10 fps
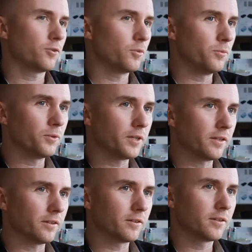
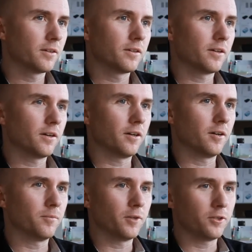commuting,
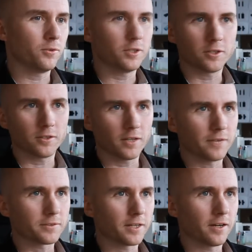and your digital
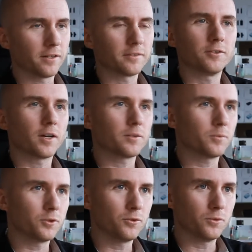lifestyle,
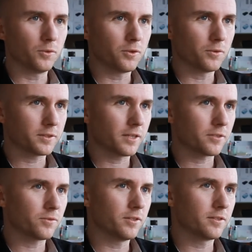what you do with your
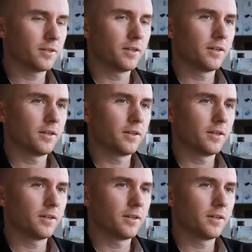accessories.